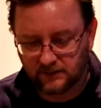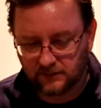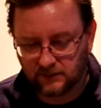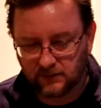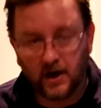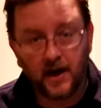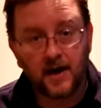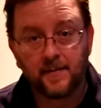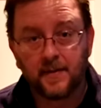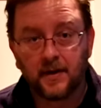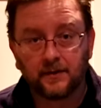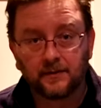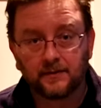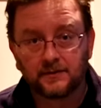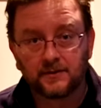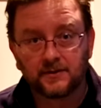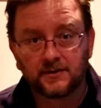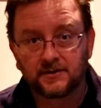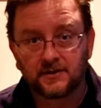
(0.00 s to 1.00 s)
try them
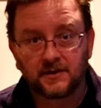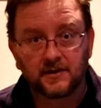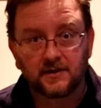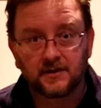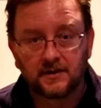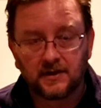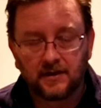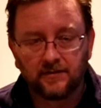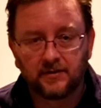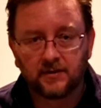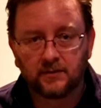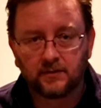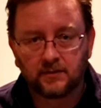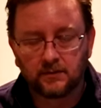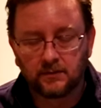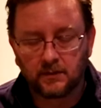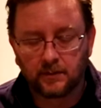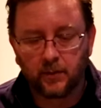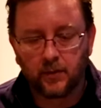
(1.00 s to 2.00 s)
out just to give you
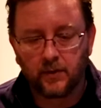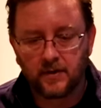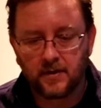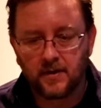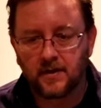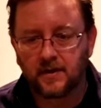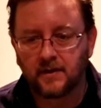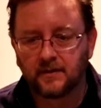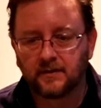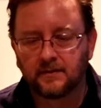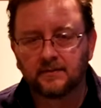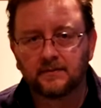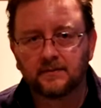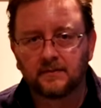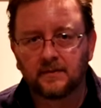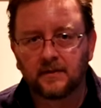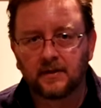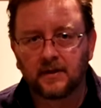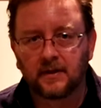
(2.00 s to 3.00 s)
a report on
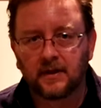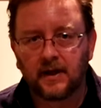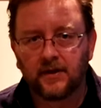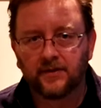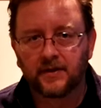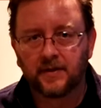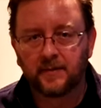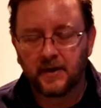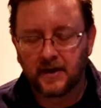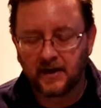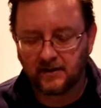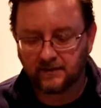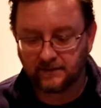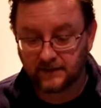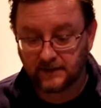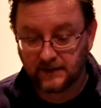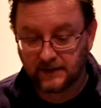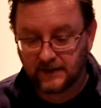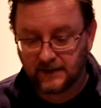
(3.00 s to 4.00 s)
how they behave,